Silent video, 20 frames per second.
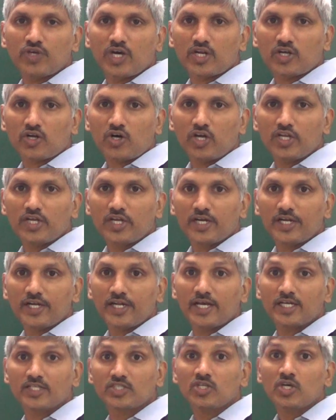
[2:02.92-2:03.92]
are calling it
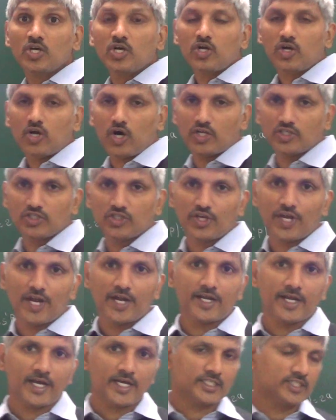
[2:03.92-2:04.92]
as
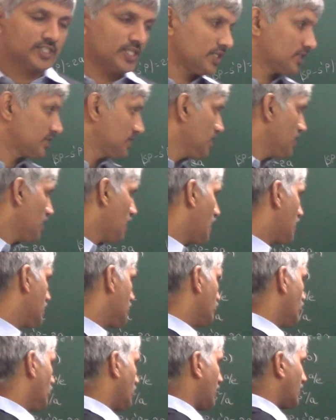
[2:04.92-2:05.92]
conjugate axis, and
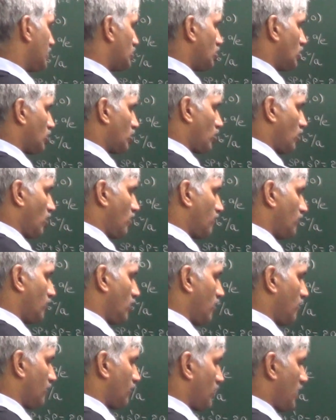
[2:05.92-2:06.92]
you will get the graph
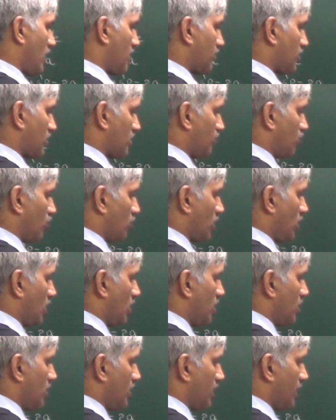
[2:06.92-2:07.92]
of
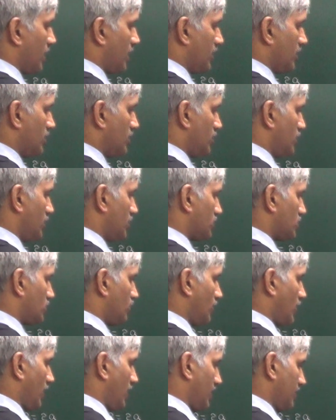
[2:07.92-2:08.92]
hyperbola in
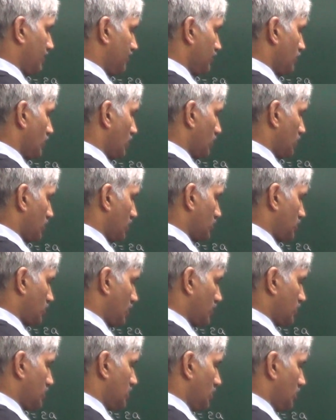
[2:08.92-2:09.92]
this way. This
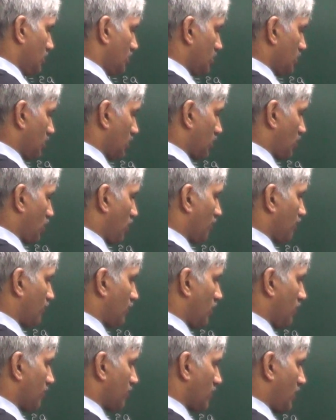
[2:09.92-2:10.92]
is the graph
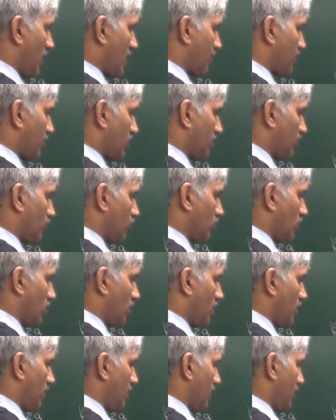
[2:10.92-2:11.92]
of
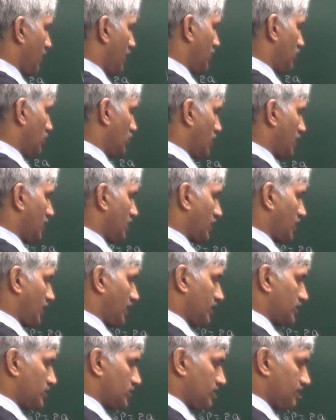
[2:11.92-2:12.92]
hyperbola in that
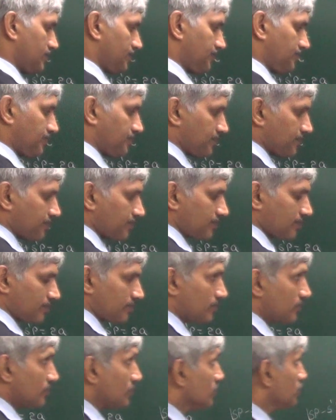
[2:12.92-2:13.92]
case.
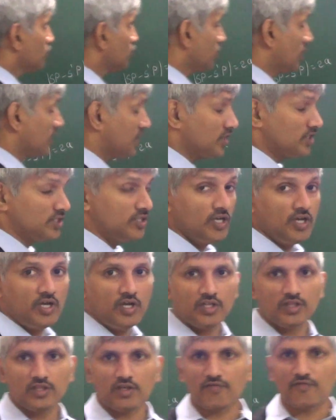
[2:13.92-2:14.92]
So that is the